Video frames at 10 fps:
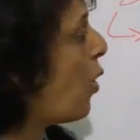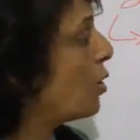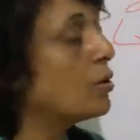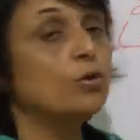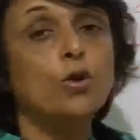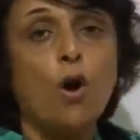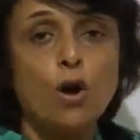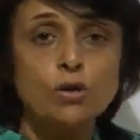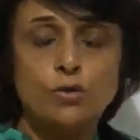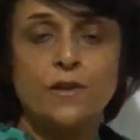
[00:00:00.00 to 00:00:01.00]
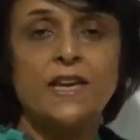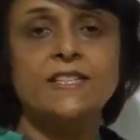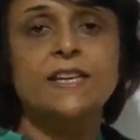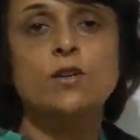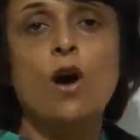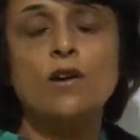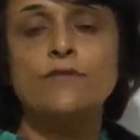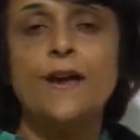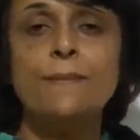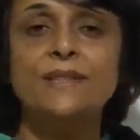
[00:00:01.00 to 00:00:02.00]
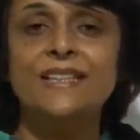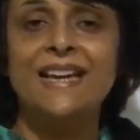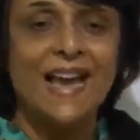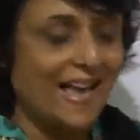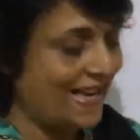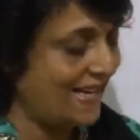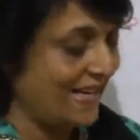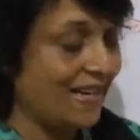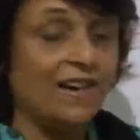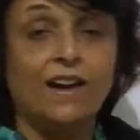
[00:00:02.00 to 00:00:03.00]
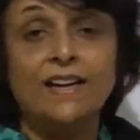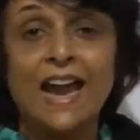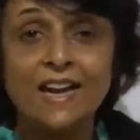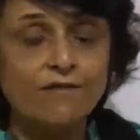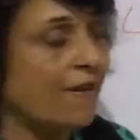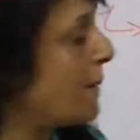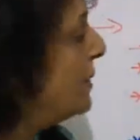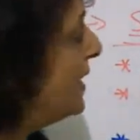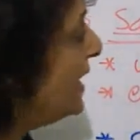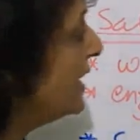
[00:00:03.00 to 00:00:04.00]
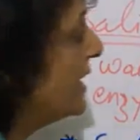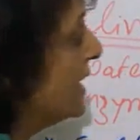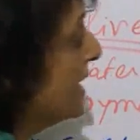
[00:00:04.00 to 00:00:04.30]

or dogs, we can say dog family and cat family,